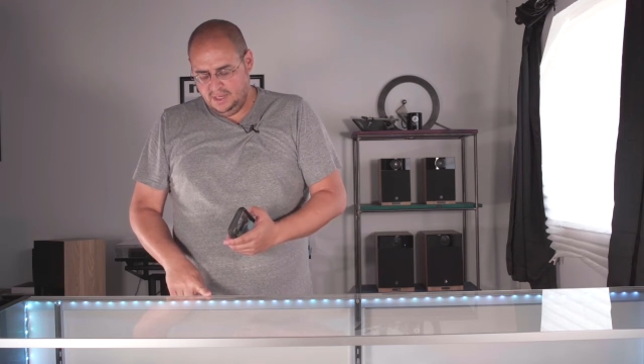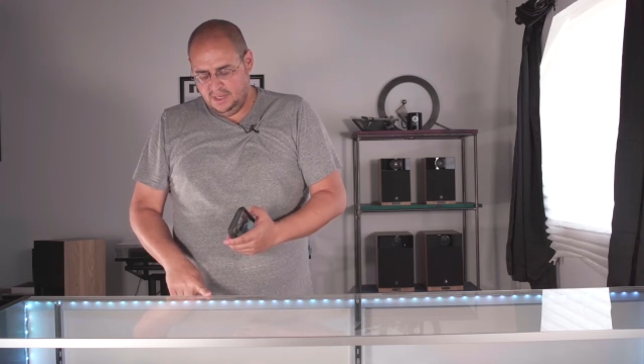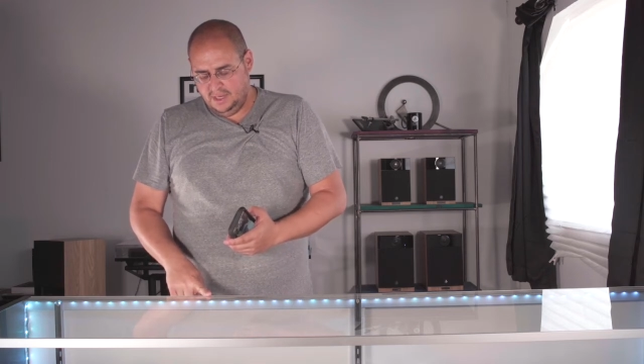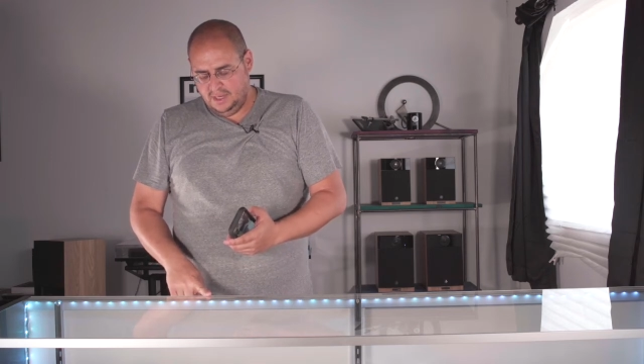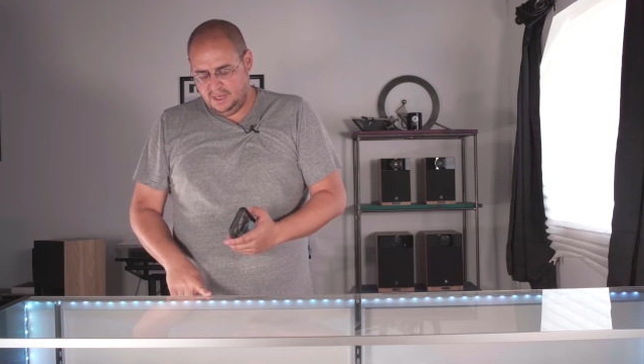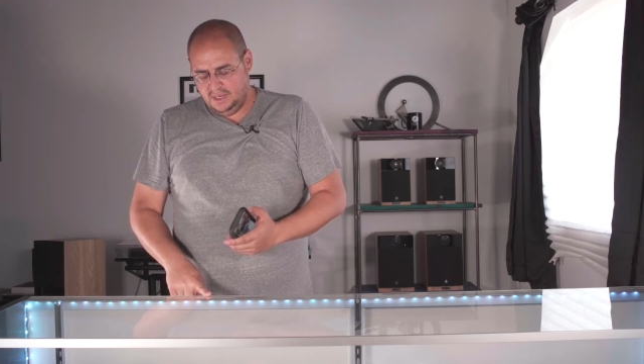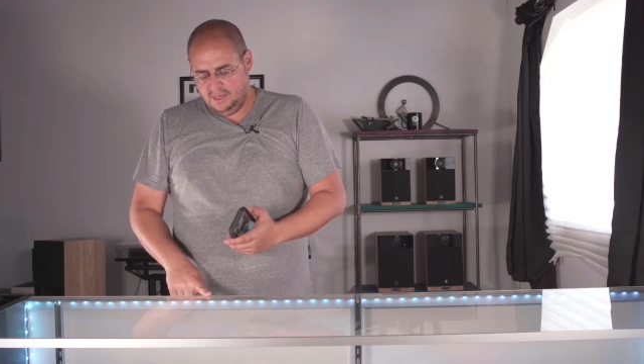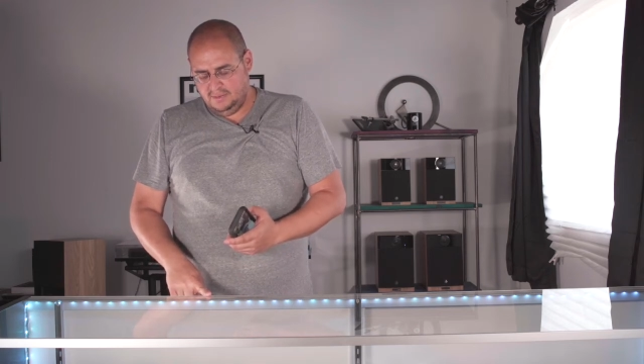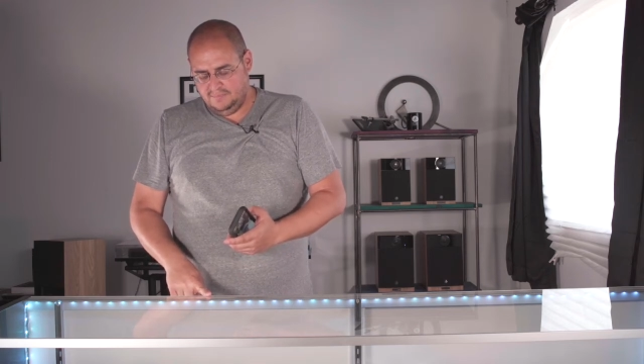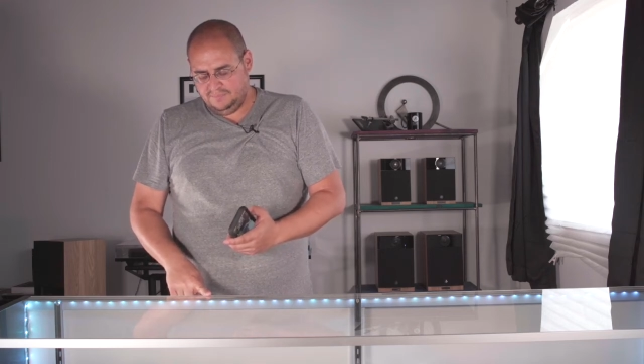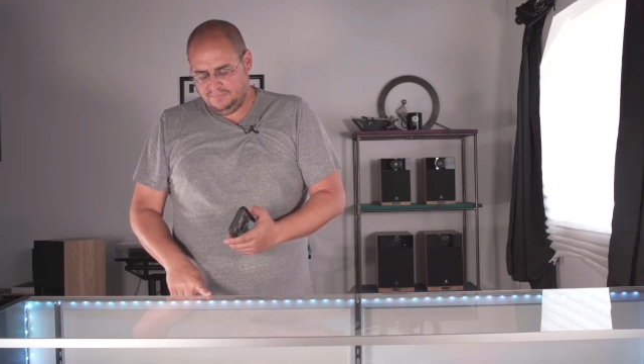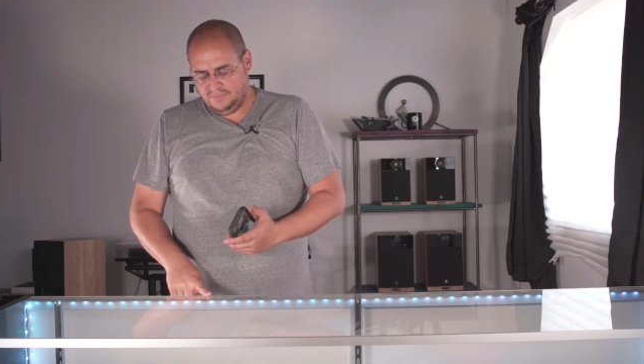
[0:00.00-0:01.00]

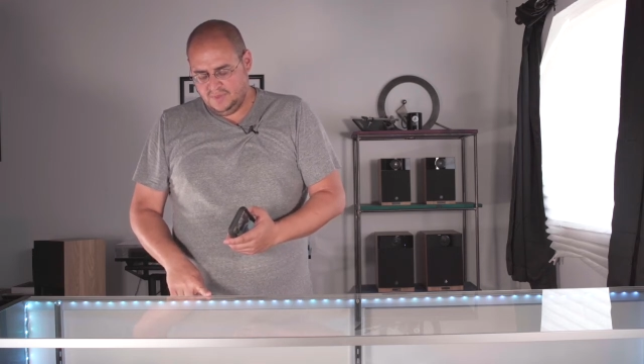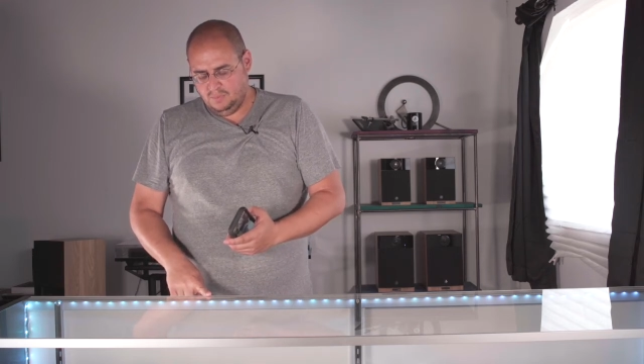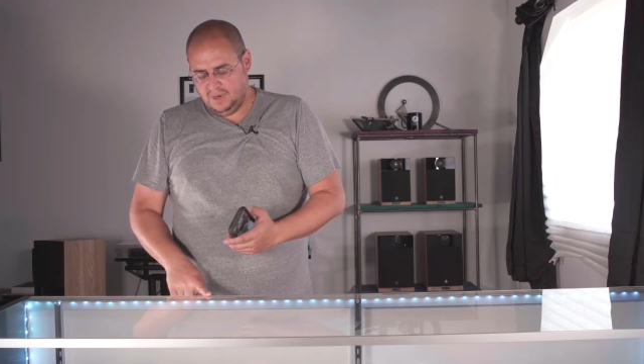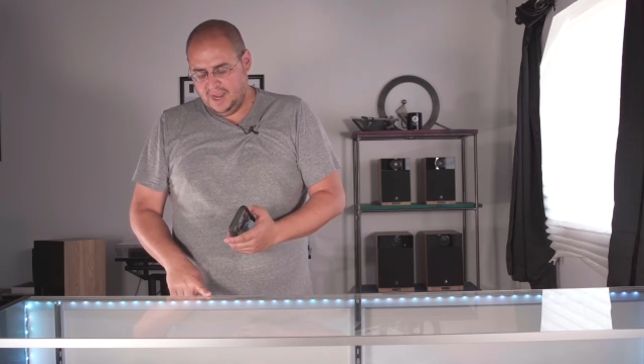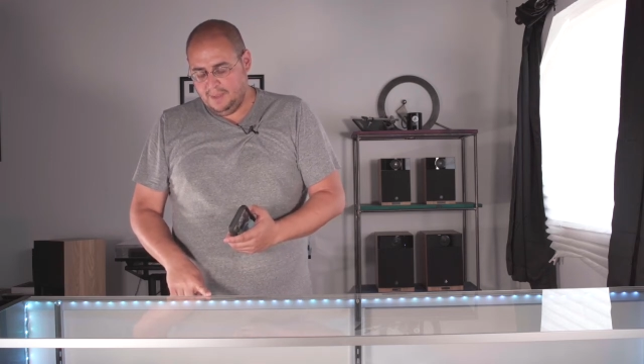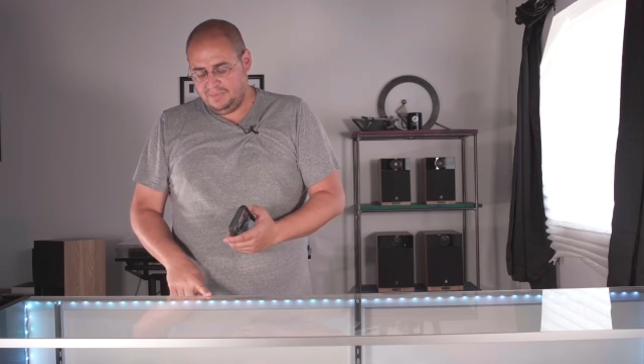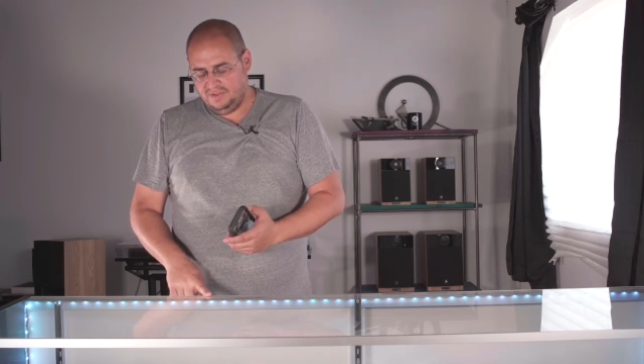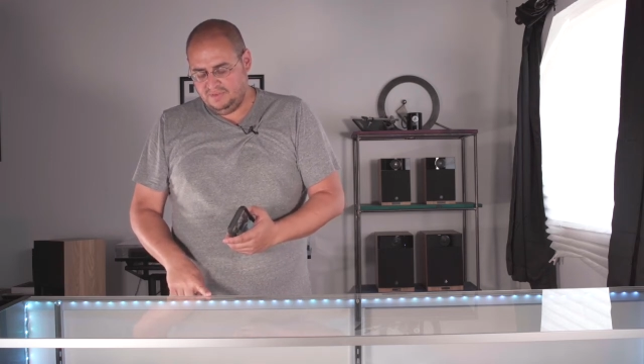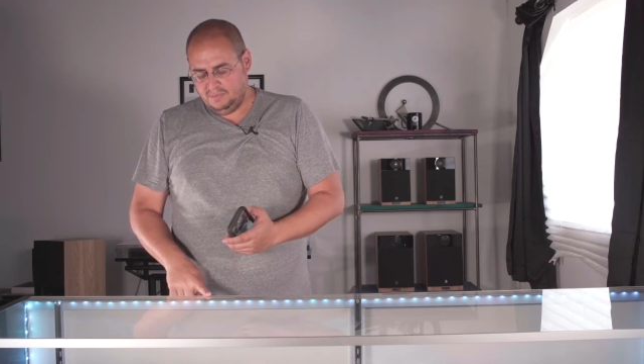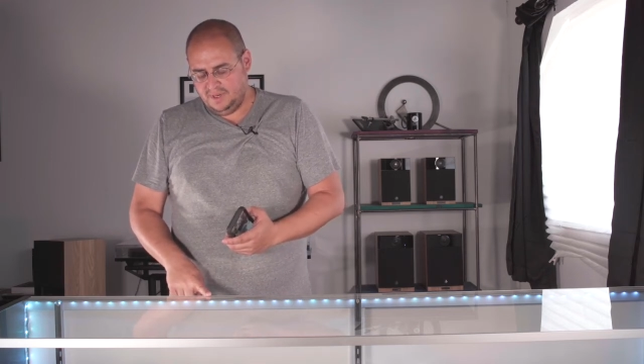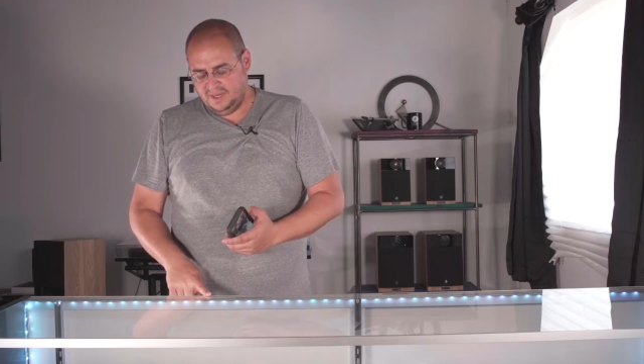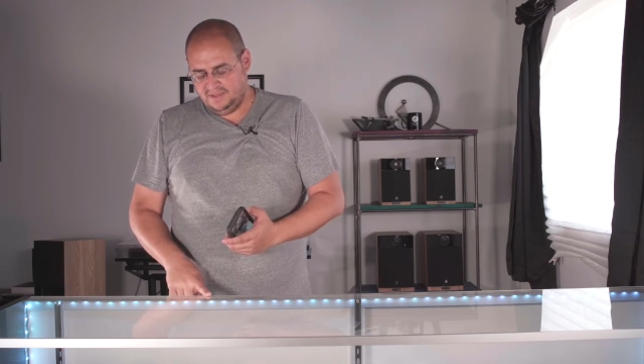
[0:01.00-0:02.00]
What happens
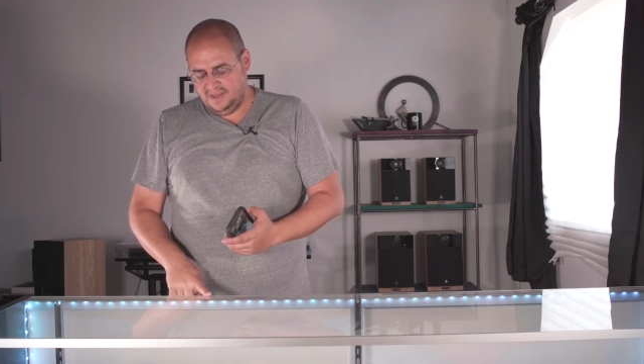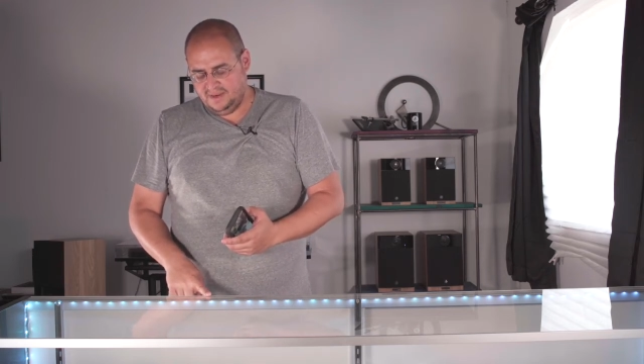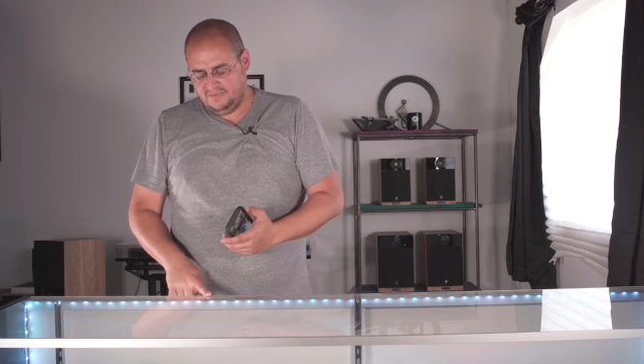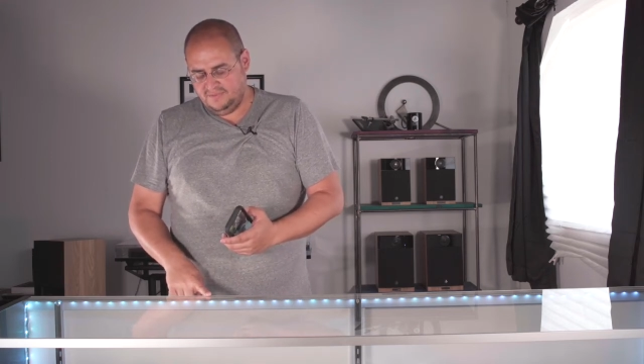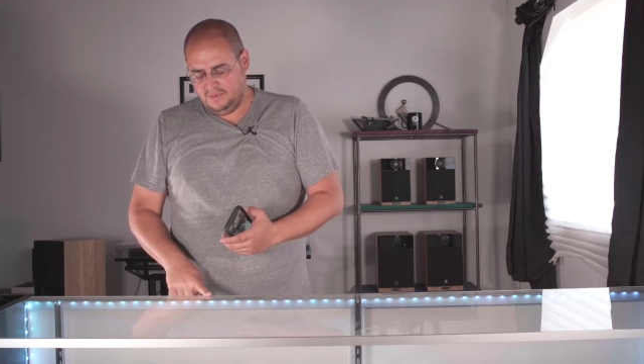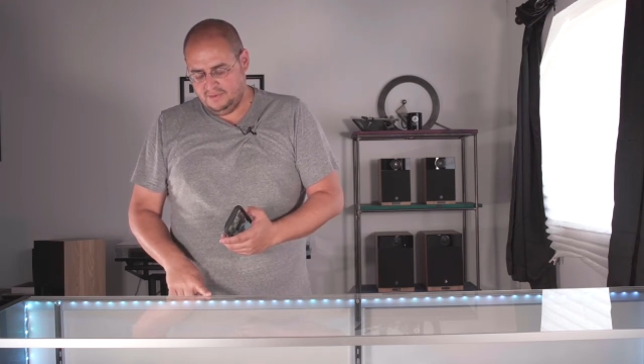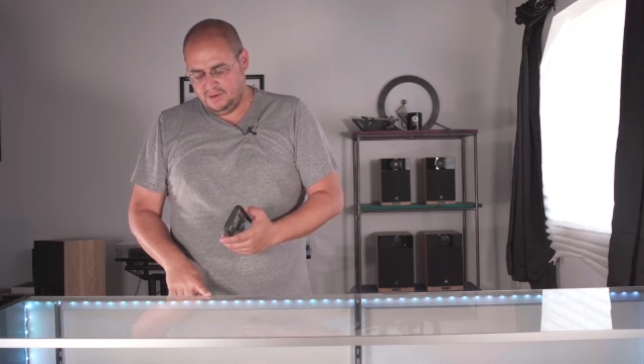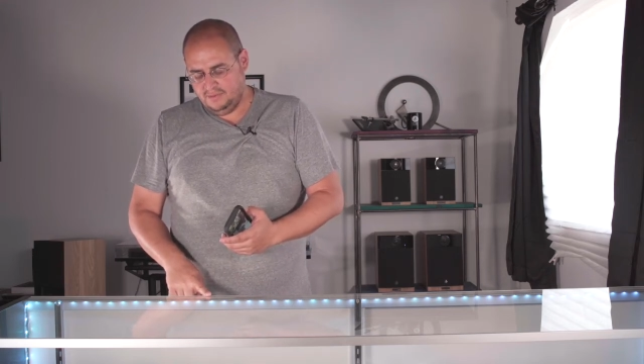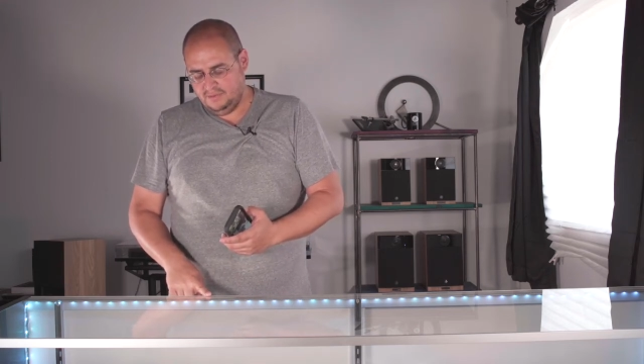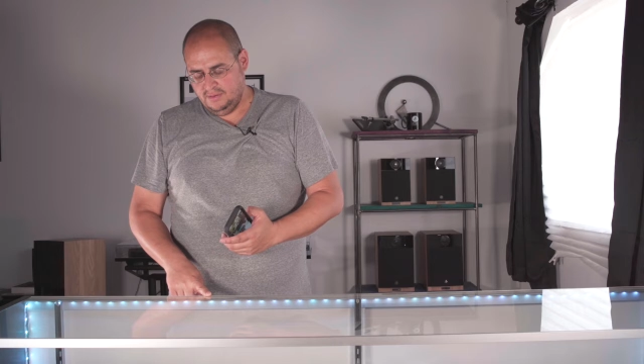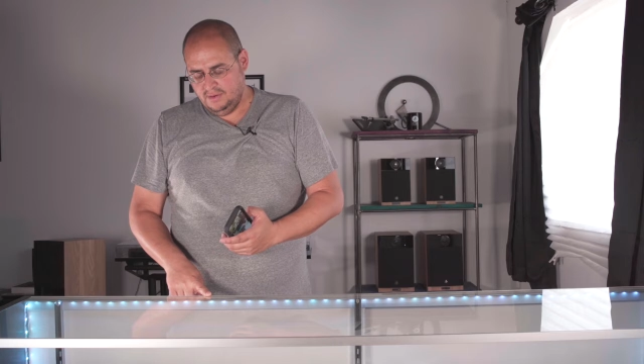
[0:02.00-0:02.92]
when I take a photo?